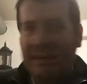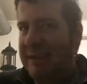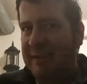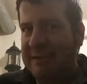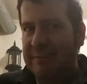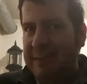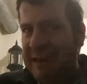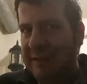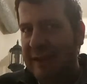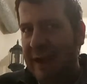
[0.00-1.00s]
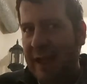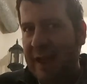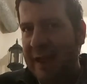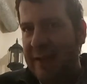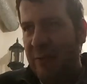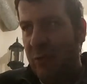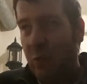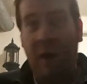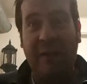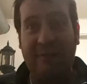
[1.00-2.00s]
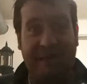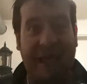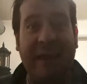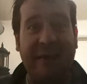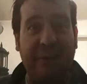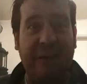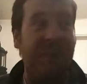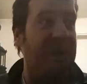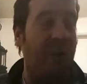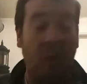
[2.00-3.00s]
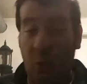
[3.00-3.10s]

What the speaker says: that doesn't mean that I want that to be the